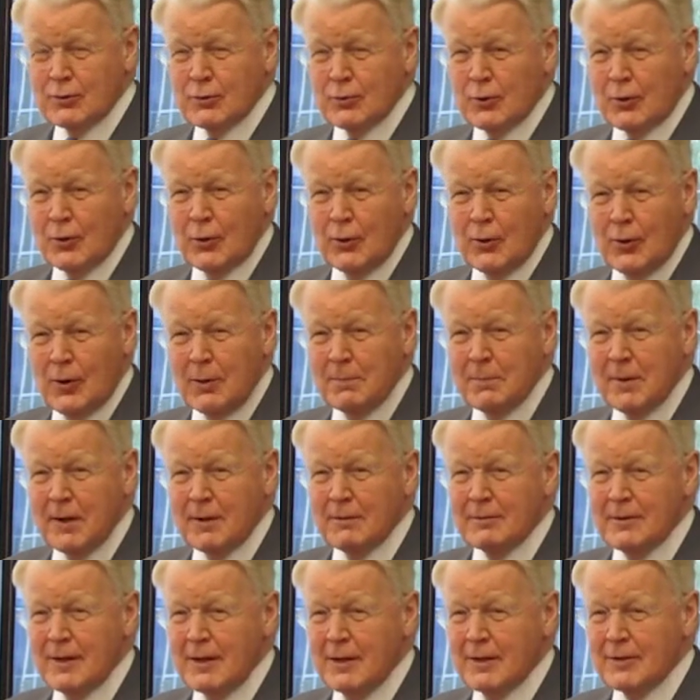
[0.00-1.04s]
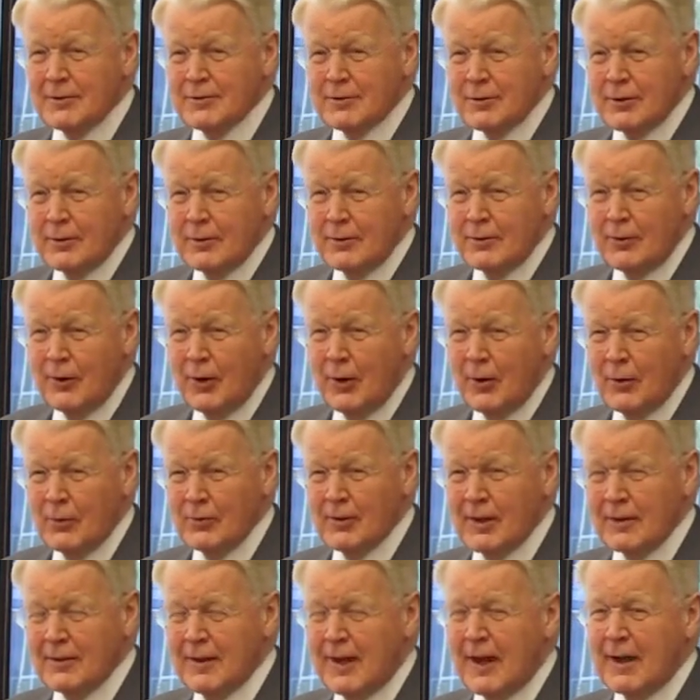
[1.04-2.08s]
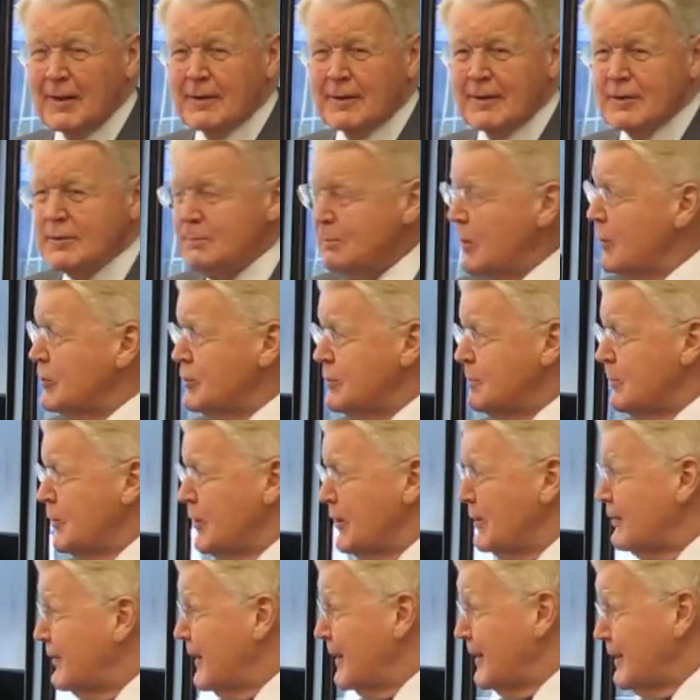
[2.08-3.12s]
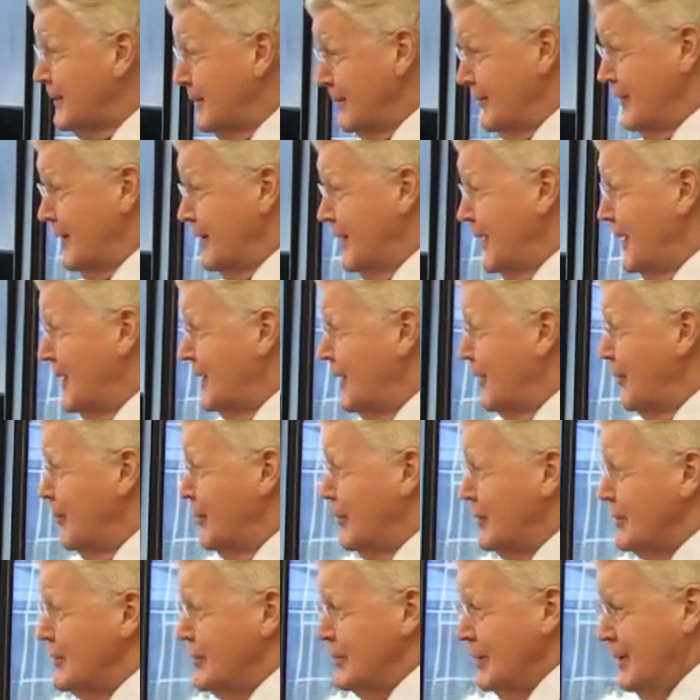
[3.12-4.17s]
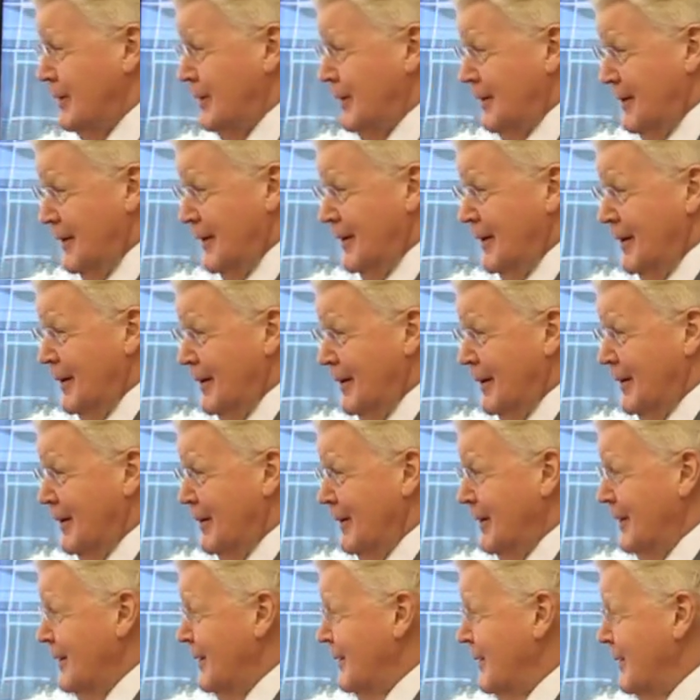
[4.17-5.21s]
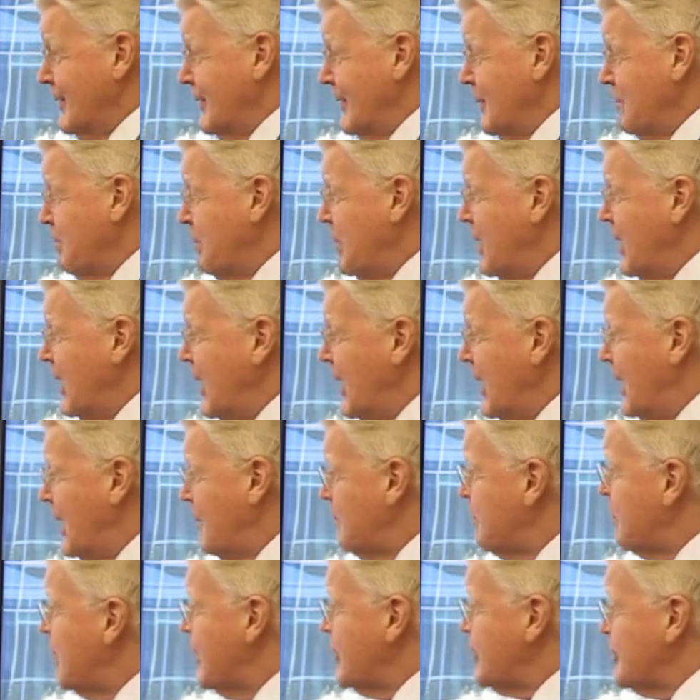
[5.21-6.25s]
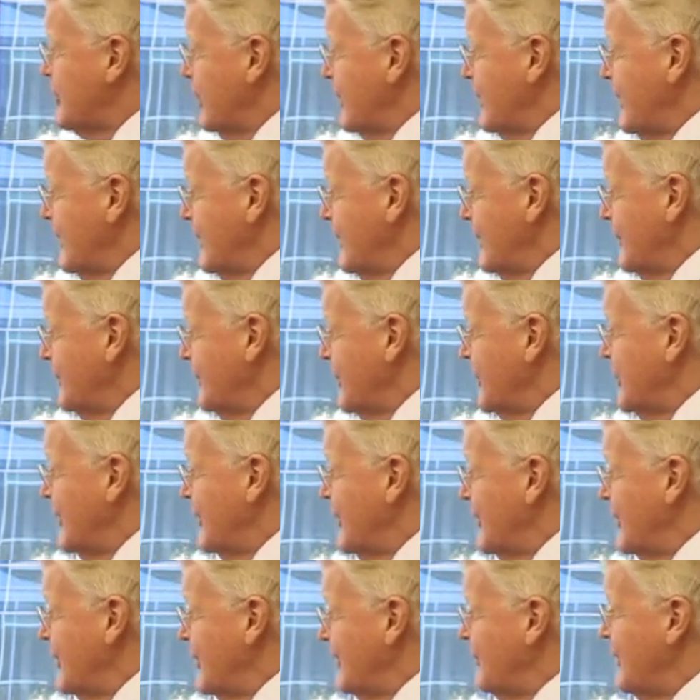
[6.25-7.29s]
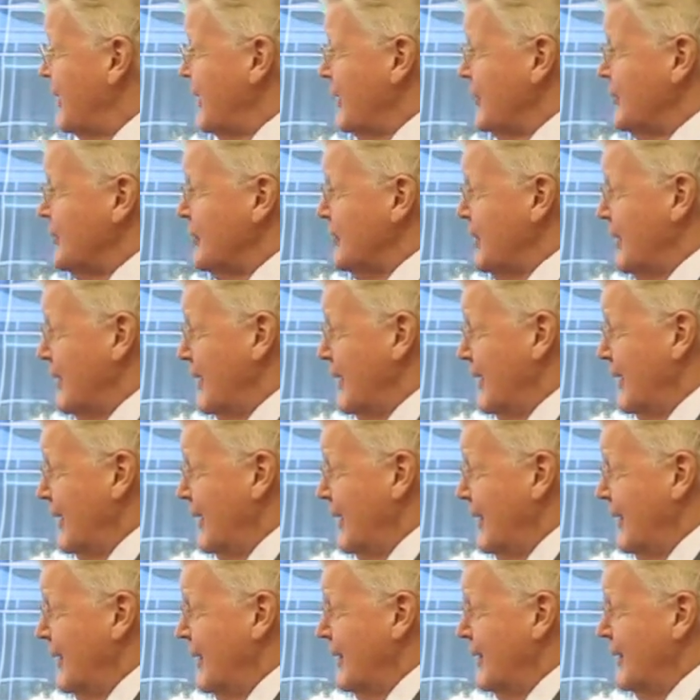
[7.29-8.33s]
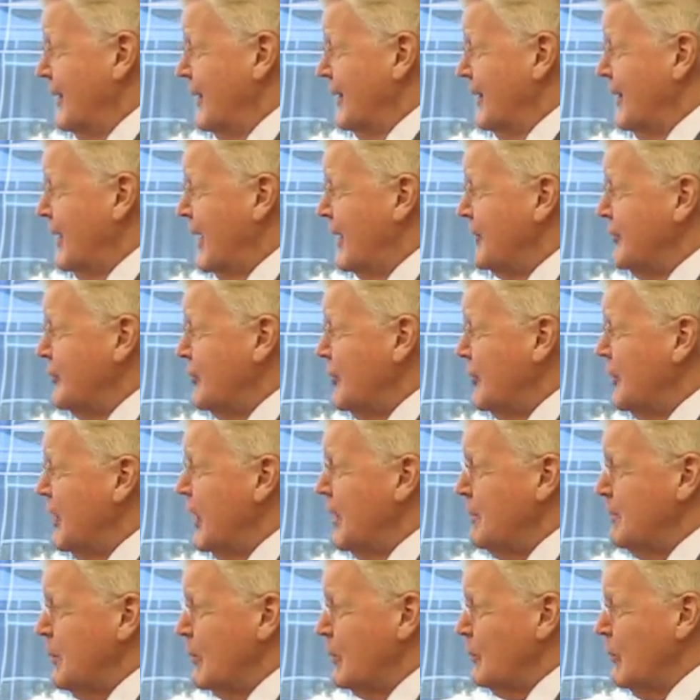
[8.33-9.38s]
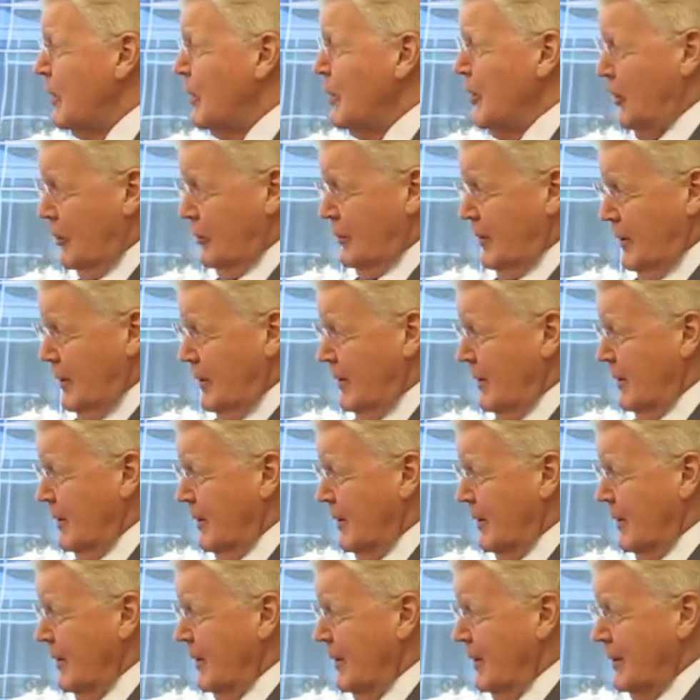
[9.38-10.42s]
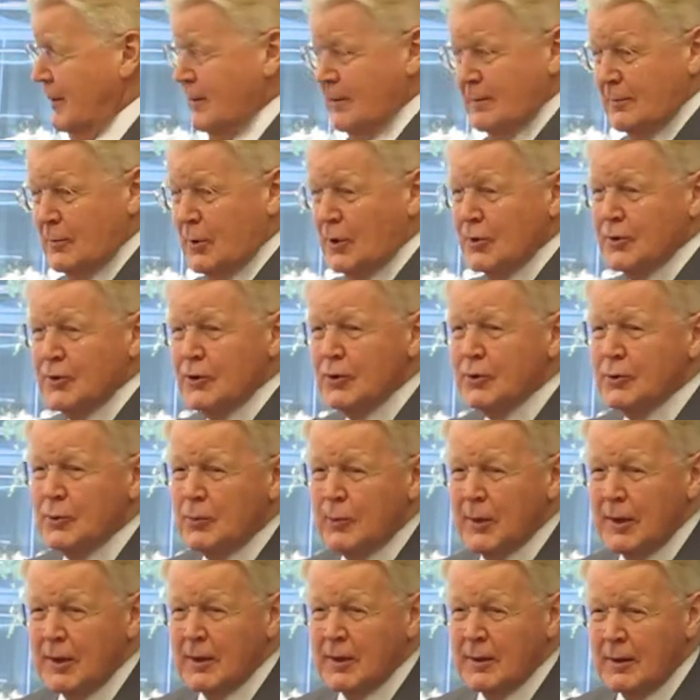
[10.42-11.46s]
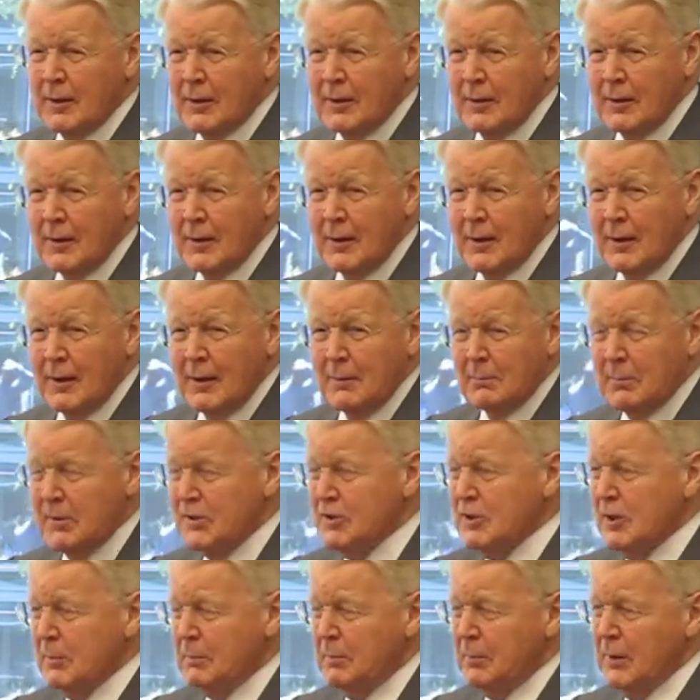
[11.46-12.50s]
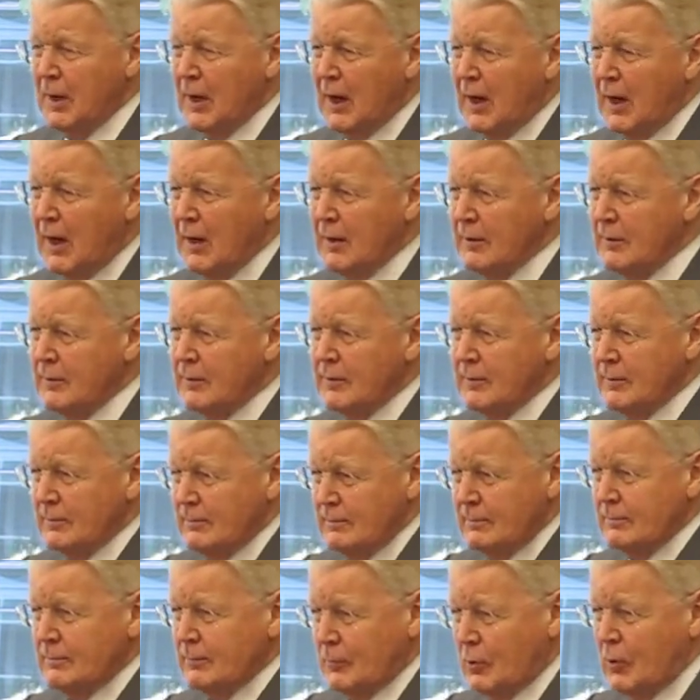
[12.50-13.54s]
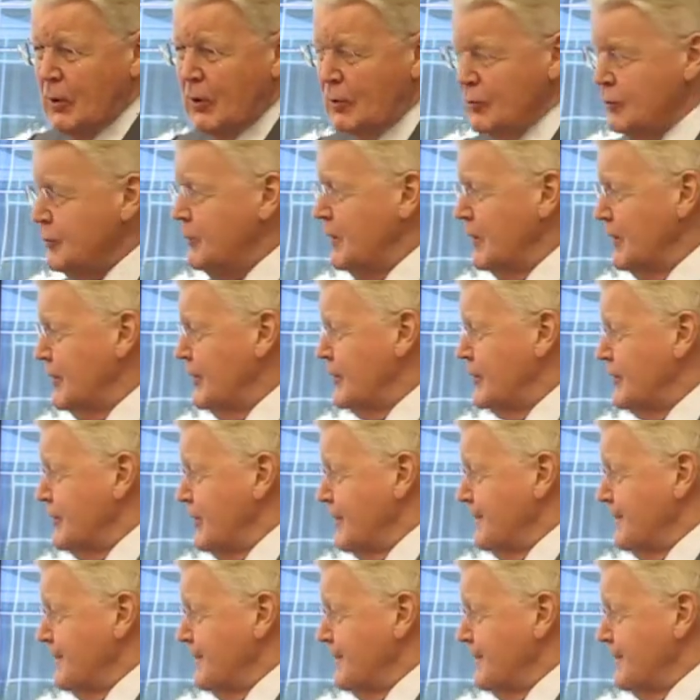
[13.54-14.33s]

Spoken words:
who grew up in a village know that is much more effective than any laws. The peer pressure within the village, that your neighbor will know what you're doing behind closed windows.